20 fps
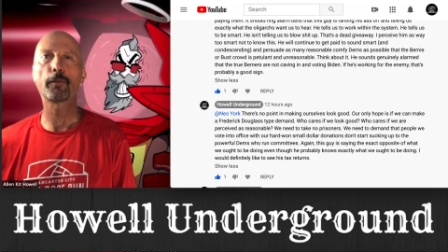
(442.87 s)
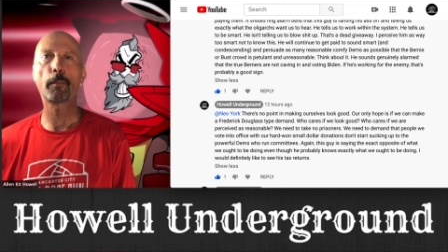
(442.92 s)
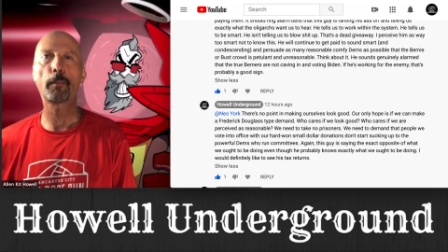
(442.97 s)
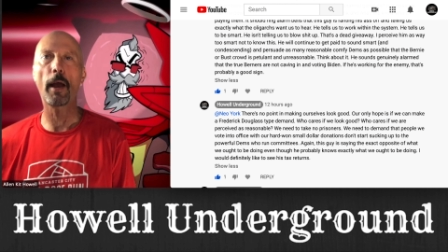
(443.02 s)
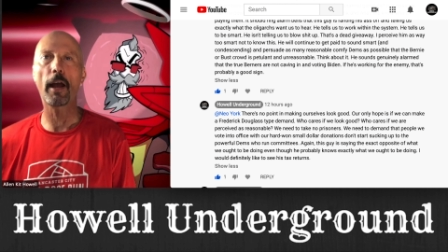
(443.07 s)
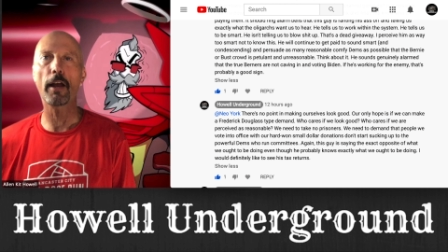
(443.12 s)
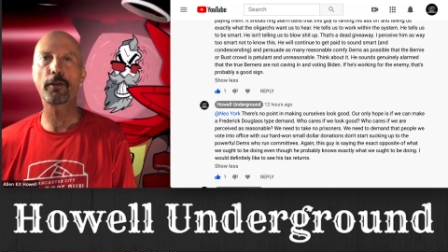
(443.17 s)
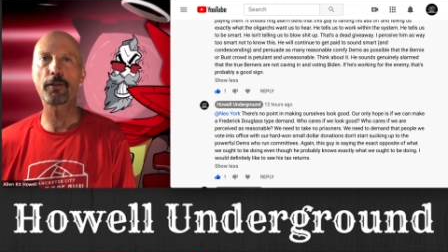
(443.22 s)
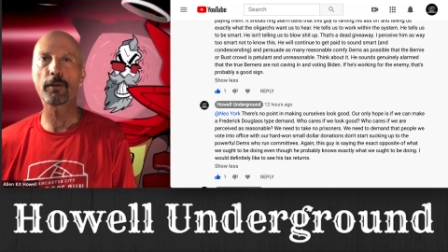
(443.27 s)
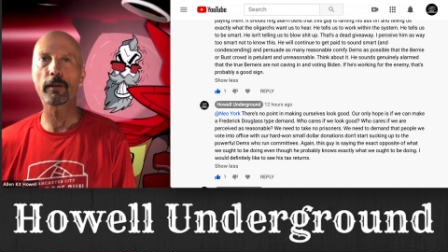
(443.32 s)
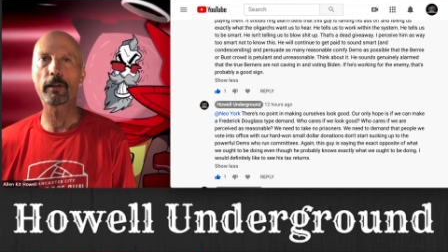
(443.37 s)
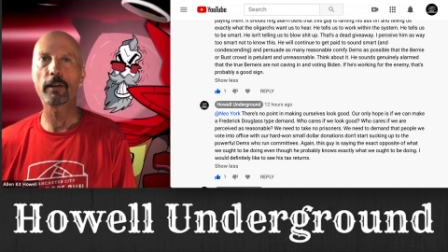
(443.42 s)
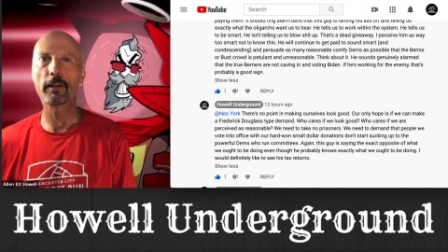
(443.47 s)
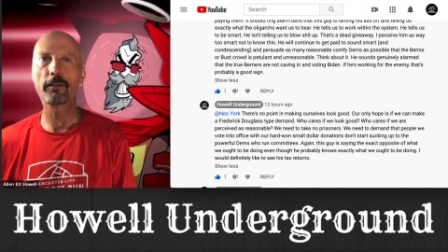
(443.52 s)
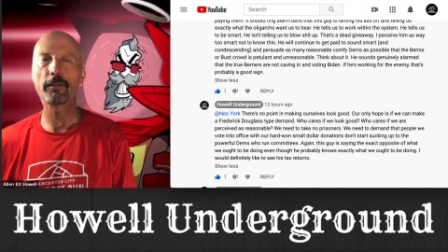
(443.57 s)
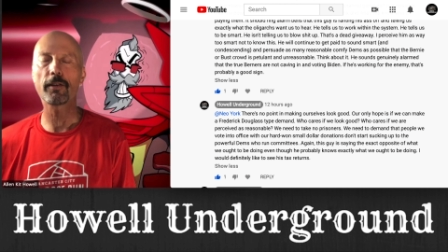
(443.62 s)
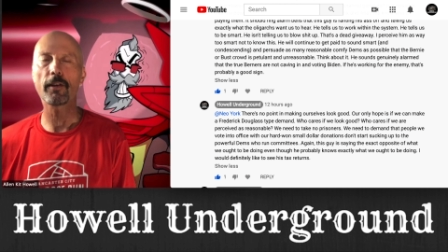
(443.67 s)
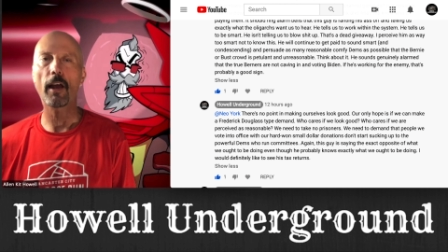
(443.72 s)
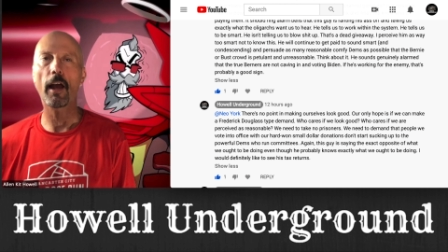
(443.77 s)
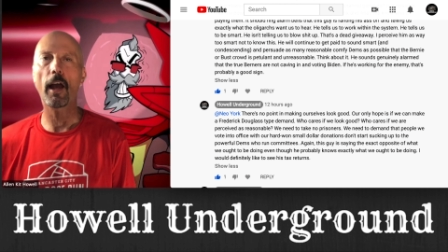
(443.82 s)

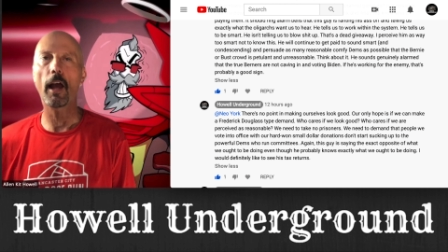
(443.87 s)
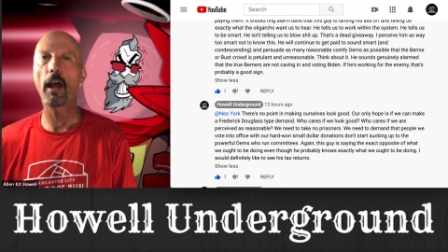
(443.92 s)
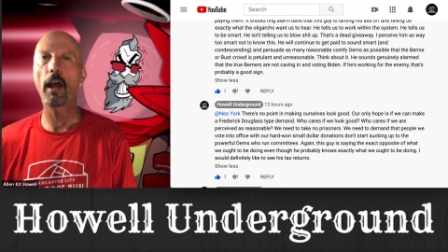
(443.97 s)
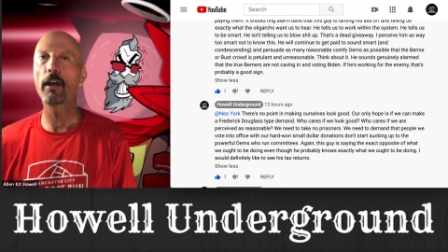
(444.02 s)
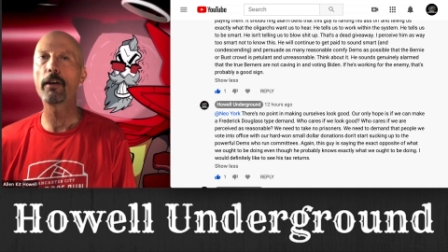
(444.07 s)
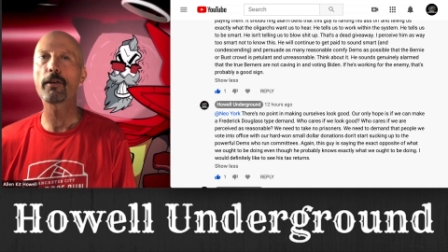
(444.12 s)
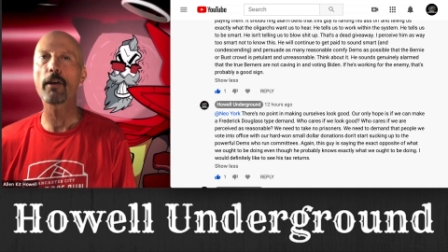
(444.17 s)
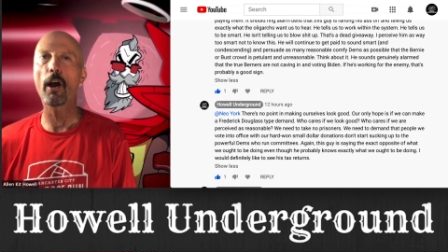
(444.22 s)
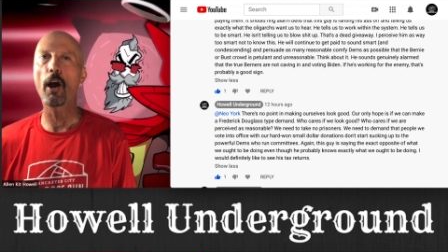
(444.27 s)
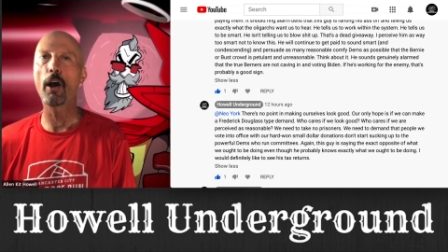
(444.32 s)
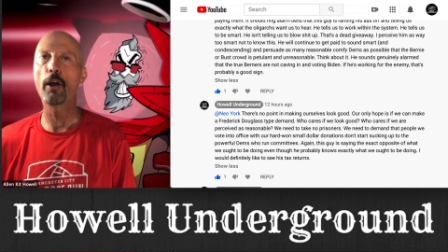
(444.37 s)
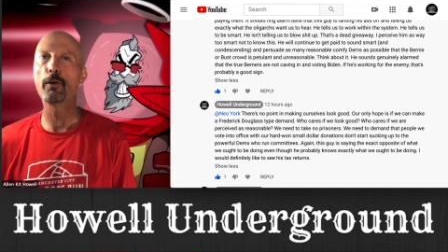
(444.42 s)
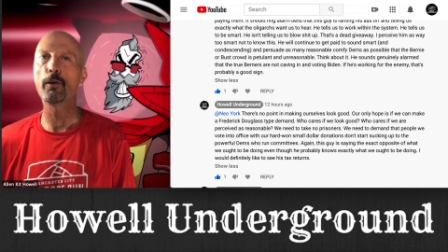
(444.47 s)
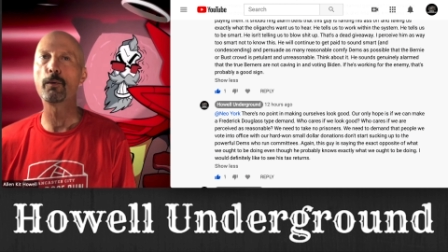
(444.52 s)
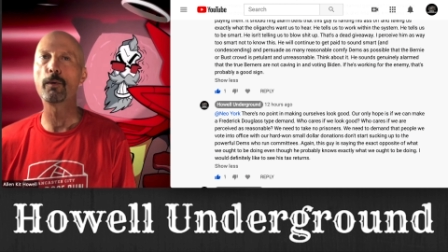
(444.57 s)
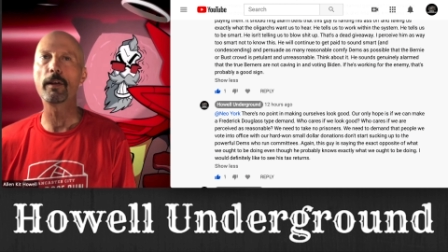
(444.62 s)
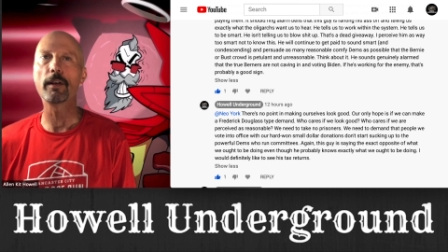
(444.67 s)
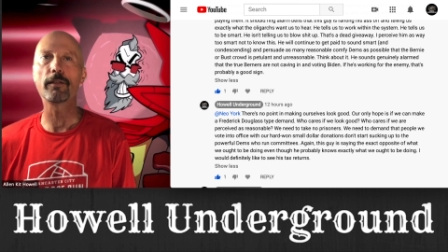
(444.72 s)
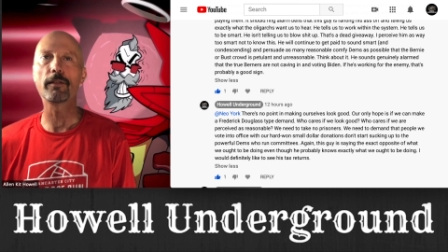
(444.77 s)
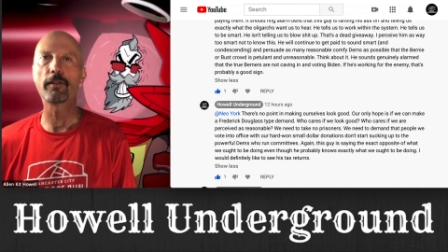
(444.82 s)
petulant and
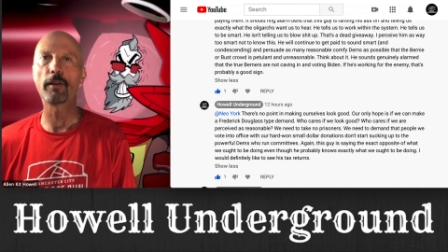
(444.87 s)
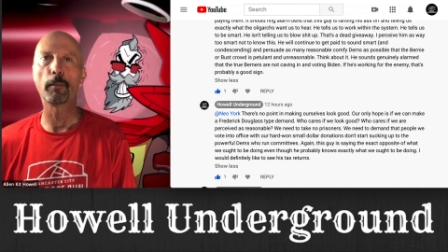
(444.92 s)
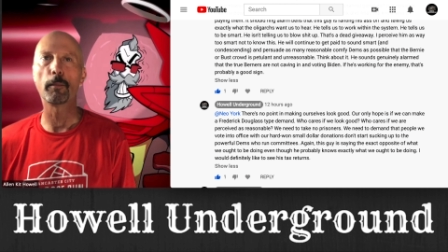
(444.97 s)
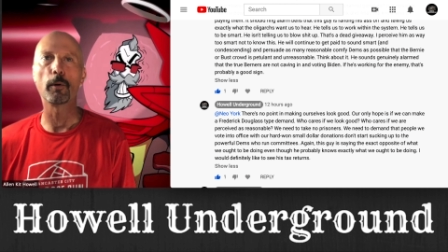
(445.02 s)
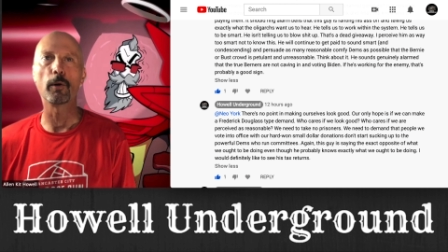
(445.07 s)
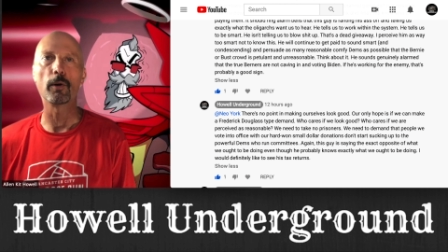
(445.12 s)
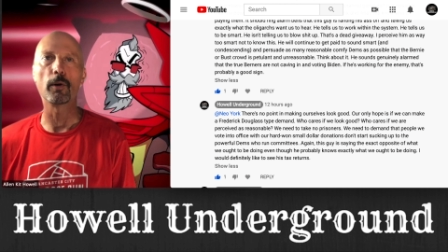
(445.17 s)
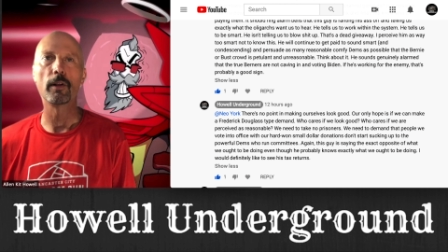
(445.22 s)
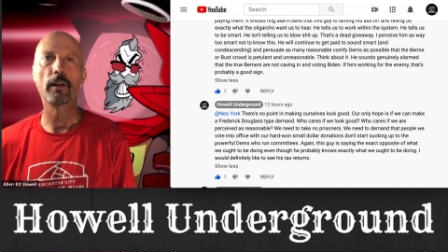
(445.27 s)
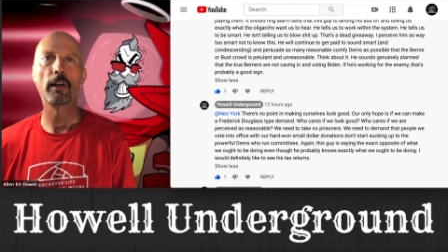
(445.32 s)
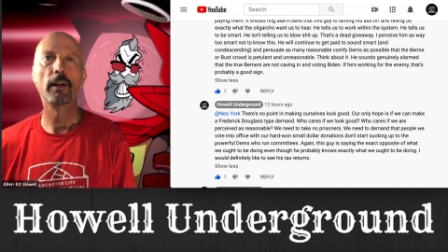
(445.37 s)
unreasonable.